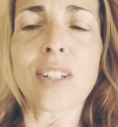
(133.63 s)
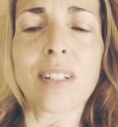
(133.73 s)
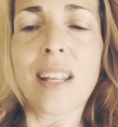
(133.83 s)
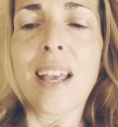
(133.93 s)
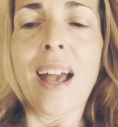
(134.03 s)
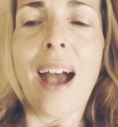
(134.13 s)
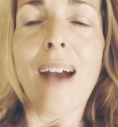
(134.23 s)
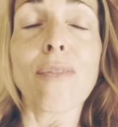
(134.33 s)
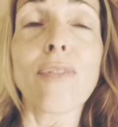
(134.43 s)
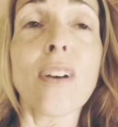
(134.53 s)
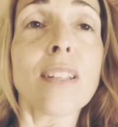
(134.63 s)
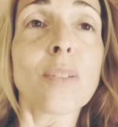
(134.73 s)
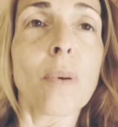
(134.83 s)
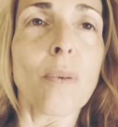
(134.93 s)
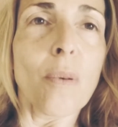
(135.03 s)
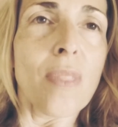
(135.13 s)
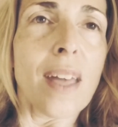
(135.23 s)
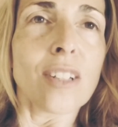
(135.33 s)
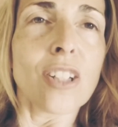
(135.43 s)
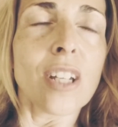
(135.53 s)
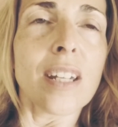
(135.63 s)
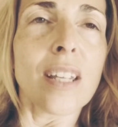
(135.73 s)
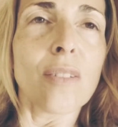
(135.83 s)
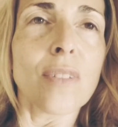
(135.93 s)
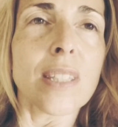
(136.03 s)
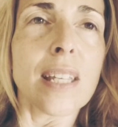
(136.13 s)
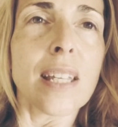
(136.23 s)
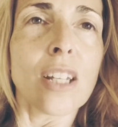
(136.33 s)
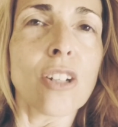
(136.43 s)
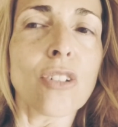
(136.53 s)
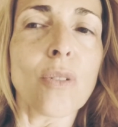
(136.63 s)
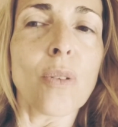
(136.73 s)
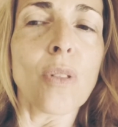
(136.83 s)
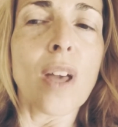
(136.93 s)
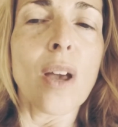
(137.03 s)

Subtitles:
And at first we're on that journey of seeking truth.